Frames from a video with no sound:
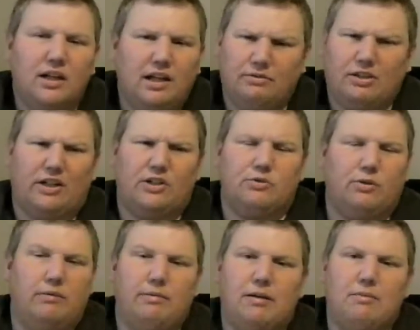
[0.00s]
That was like a
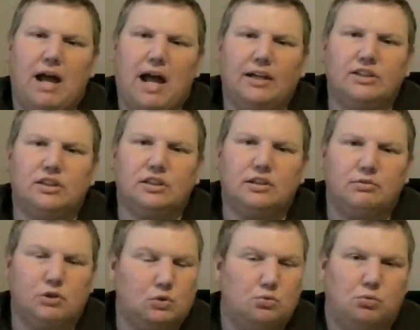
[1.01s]
20-minute match. It
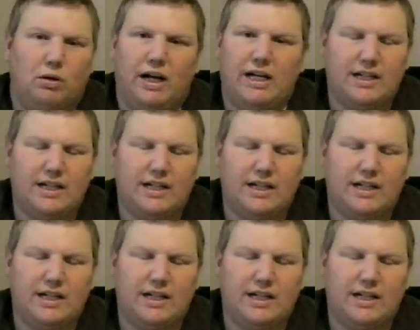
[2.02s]
was great.